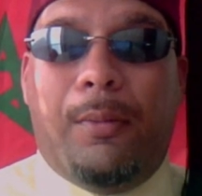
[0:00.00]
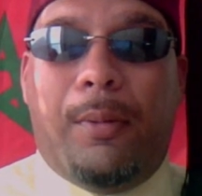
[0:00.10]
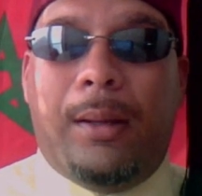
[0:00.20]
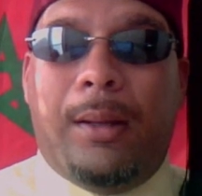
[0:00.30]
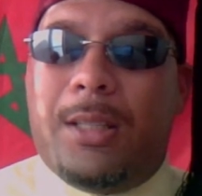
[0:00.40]

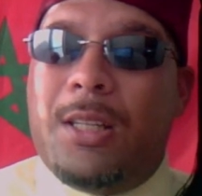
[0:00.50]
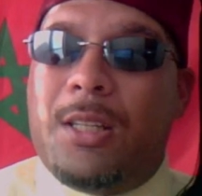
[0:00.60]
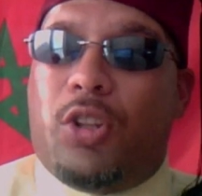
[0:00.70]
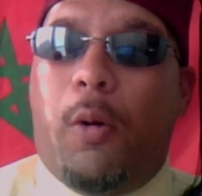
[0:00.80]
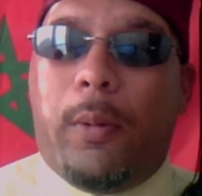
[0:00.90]
right? It's
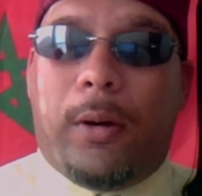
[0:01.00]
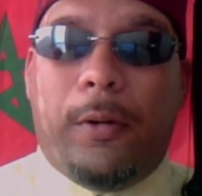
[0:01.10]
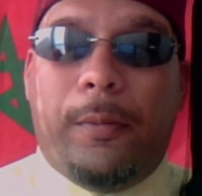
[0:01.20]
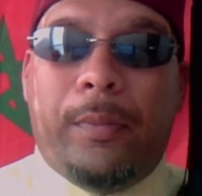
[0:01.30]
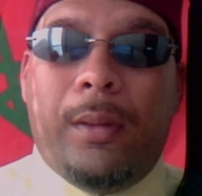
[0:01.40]

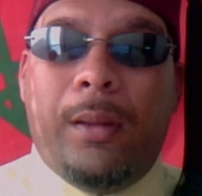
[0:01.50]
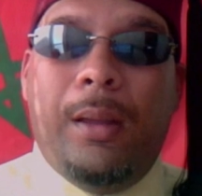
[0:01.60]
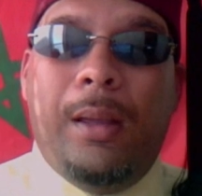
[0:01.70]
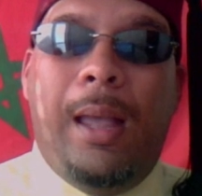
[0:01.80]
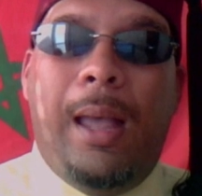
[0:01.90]
historical.
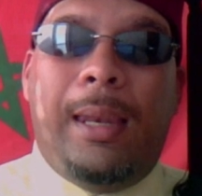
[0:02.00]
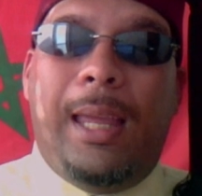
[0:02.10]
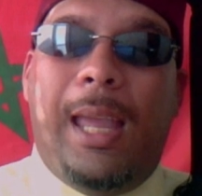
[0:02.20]
And